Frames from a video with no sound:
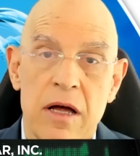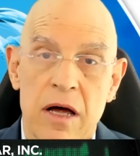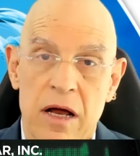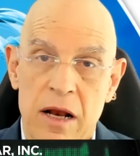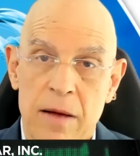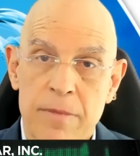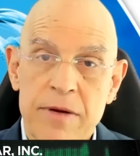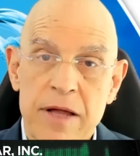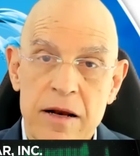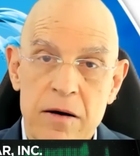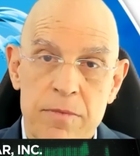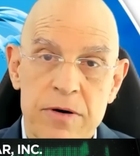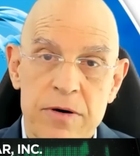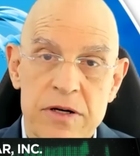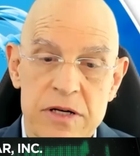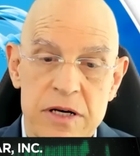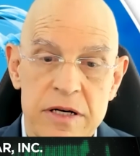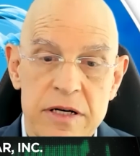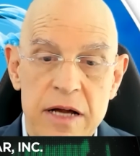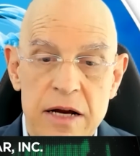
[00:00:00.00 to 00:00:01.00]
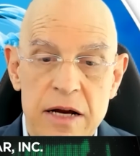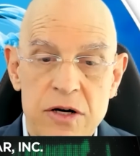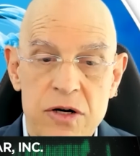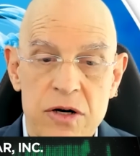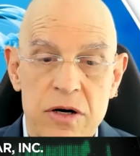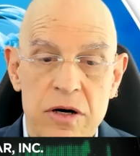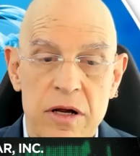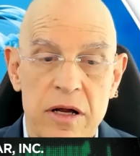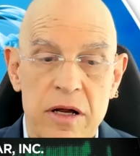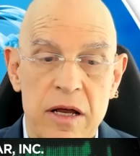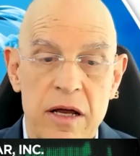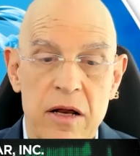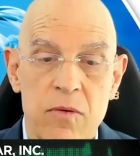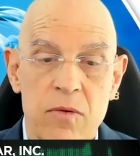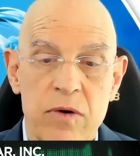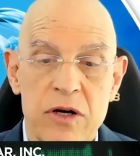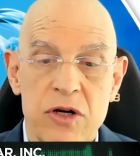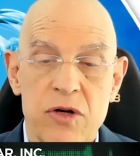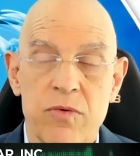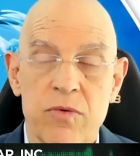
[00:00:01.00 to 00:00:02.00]
an updated presentation in
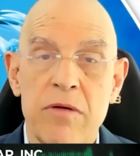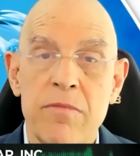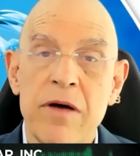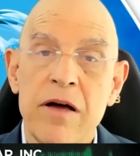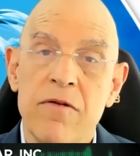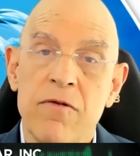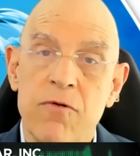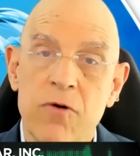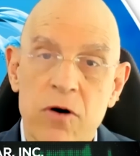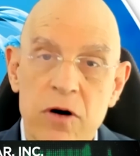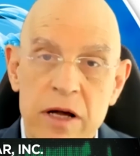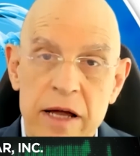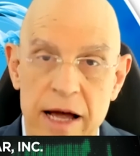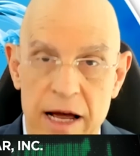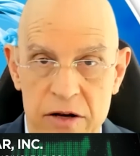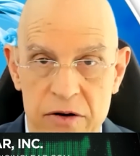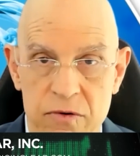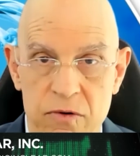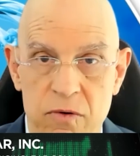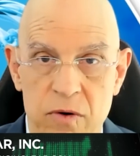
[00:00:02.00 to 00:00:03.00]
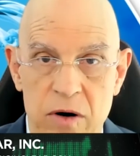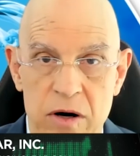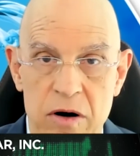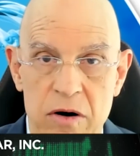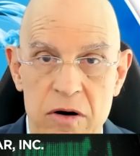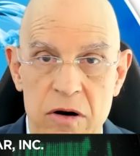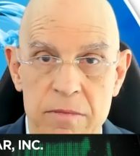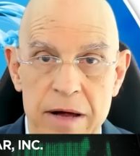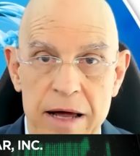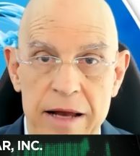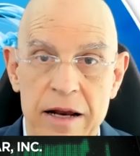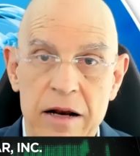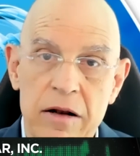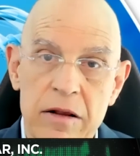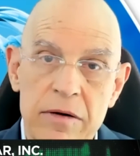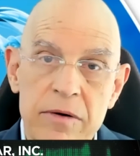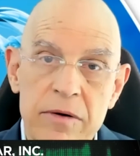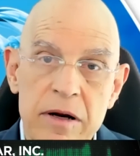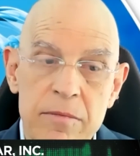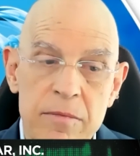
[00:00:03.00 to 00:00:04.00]
which we made forecasts for water on demand,
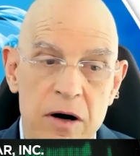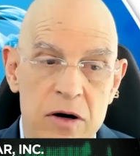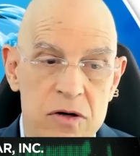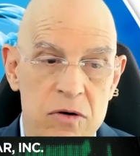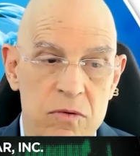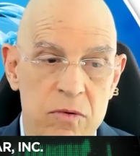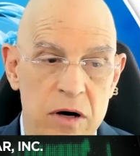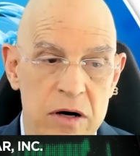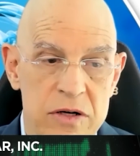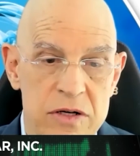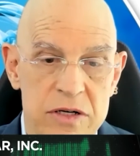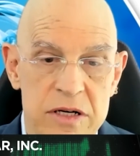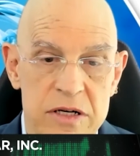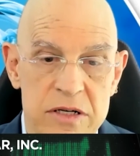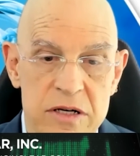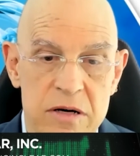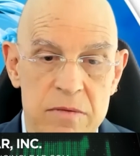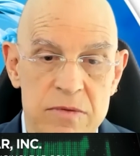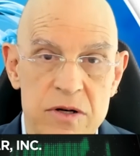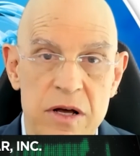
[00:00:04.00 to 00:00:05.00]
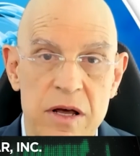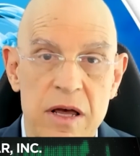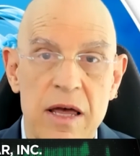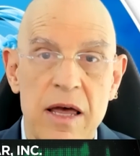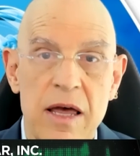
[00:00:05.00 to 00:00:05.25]
including modular water systems.